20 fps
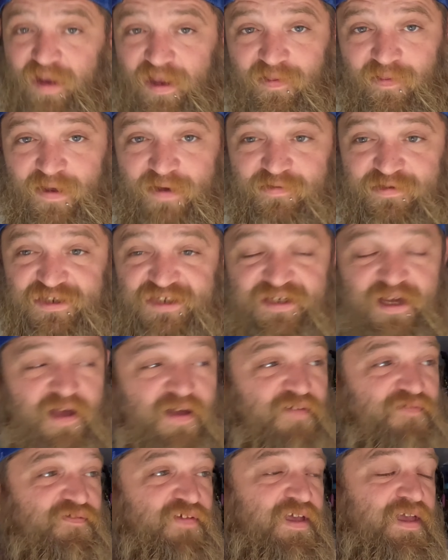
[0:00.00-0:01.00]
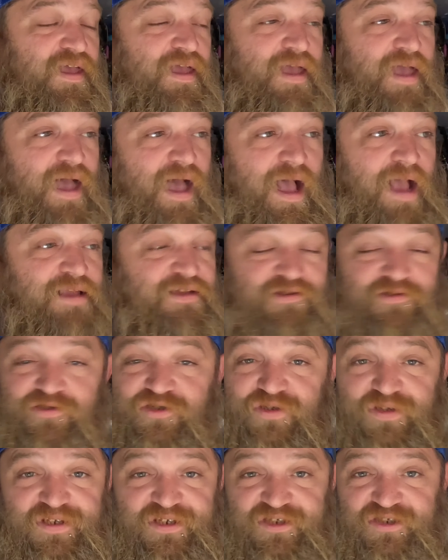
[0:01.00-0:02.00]
like liquid stuff. I
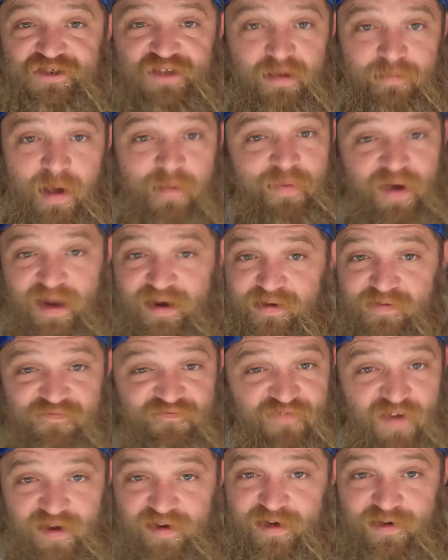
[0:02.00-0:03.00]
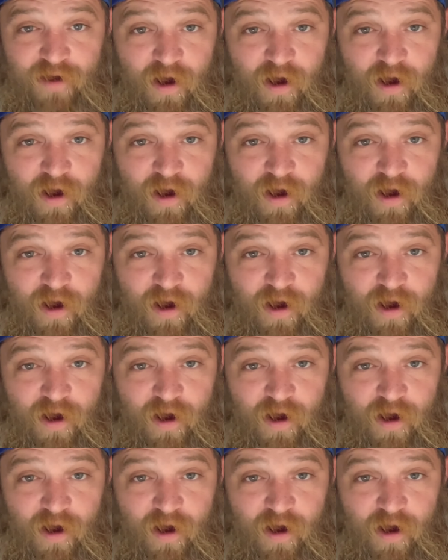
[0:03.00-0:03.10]
usually just let my body fight it